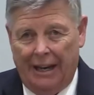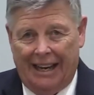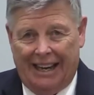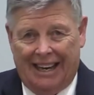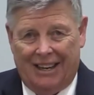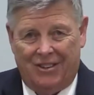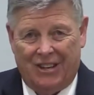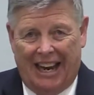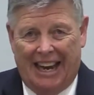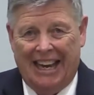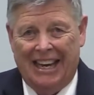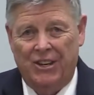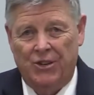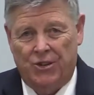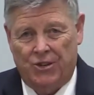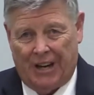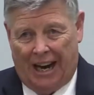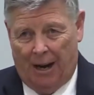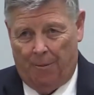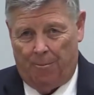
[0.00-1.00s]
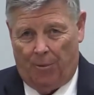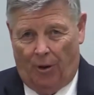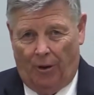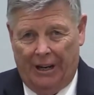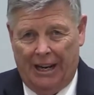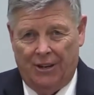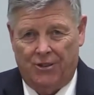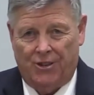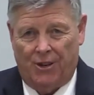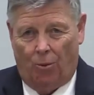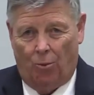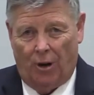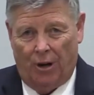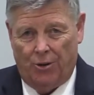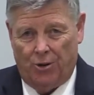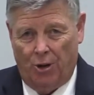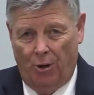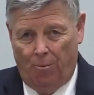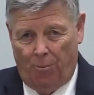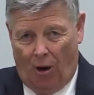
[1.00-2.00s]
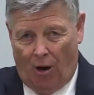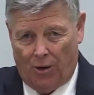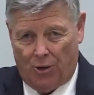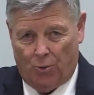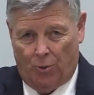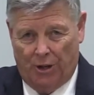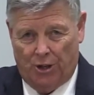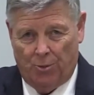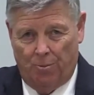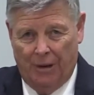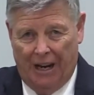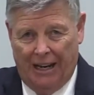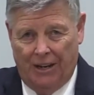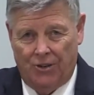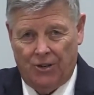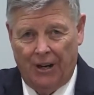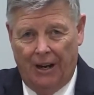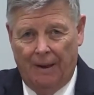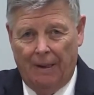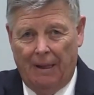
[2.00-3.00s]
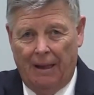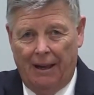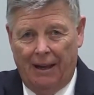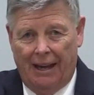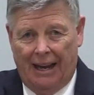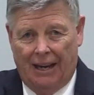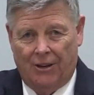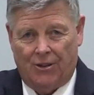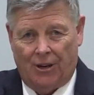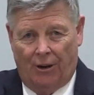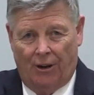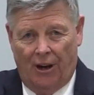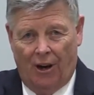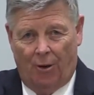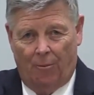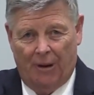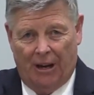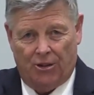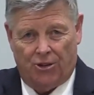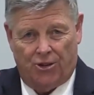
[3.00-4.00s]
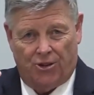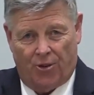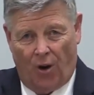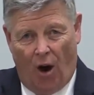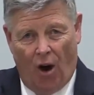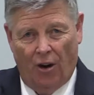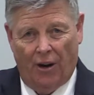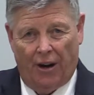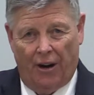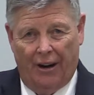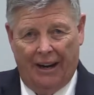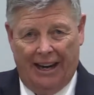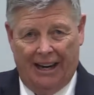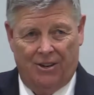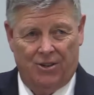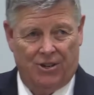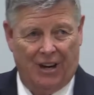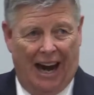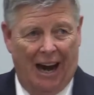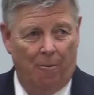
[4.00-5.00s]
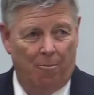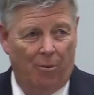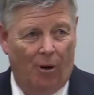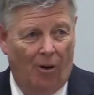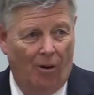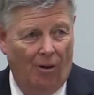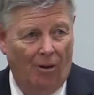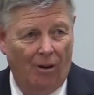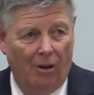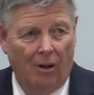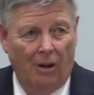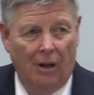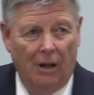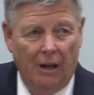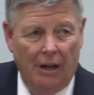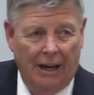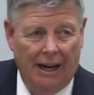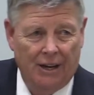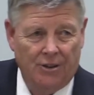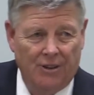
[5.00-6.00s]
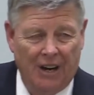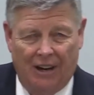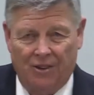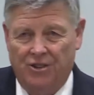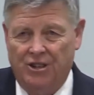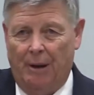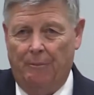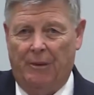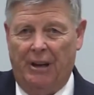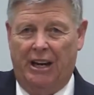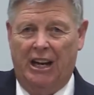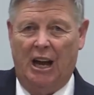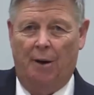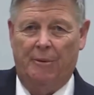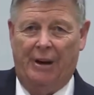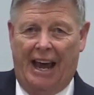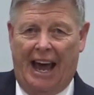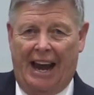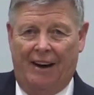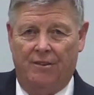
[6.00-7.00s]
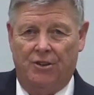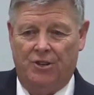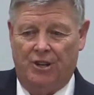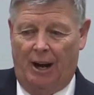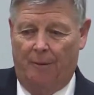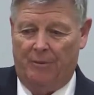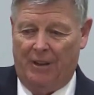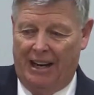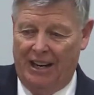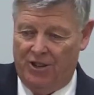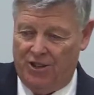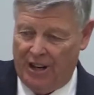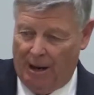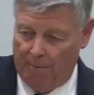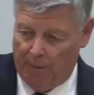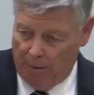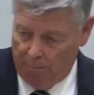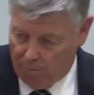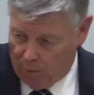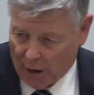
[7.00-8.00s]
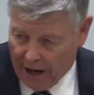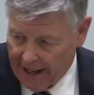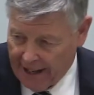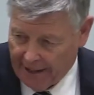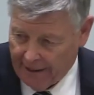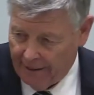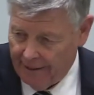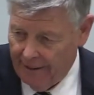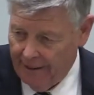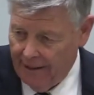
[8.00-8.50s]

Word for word: it's ensample. It's the word tupos, which means it's a little bit stronger example it's not something coming out of something, it's something printed.